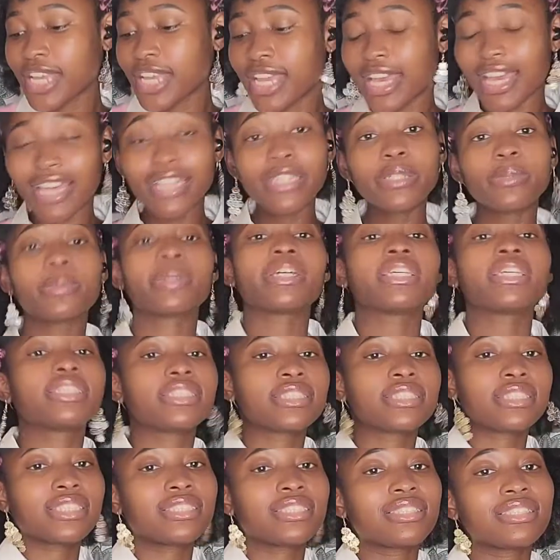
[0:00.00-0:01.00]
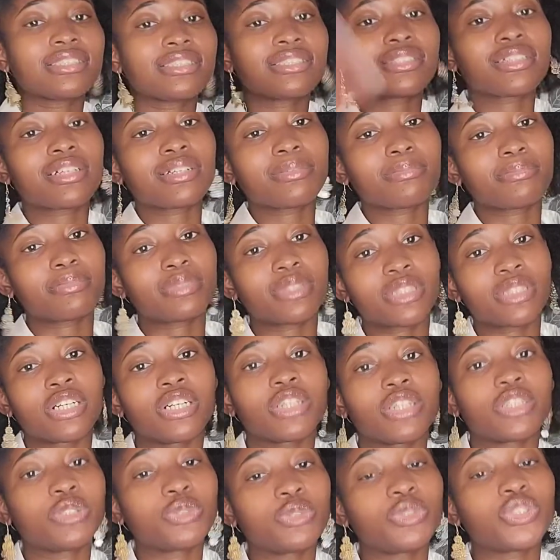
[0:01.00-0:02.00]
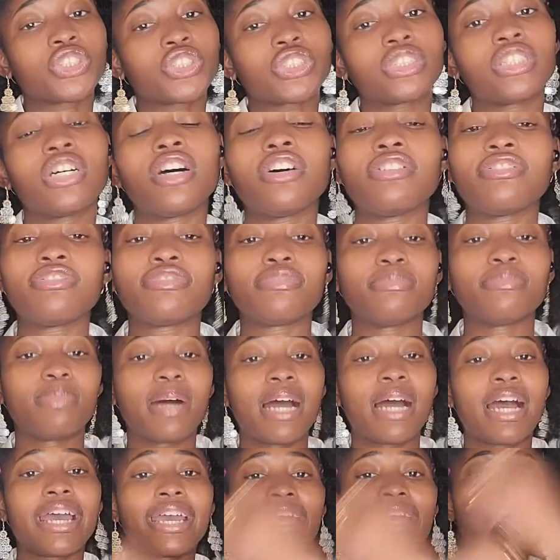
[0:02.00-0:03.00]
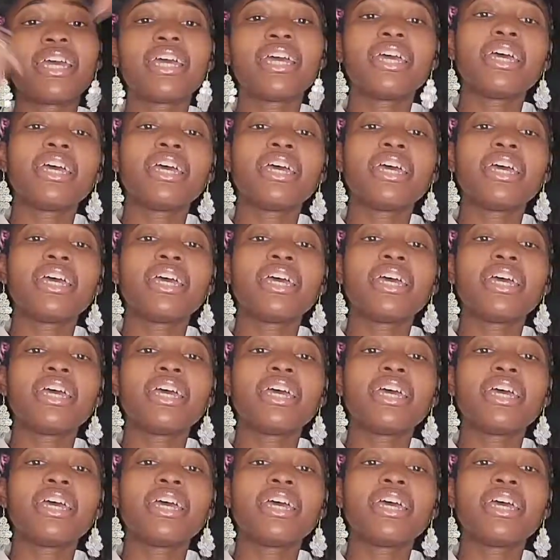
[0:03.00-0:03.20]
Anyways, this is the conclusion of my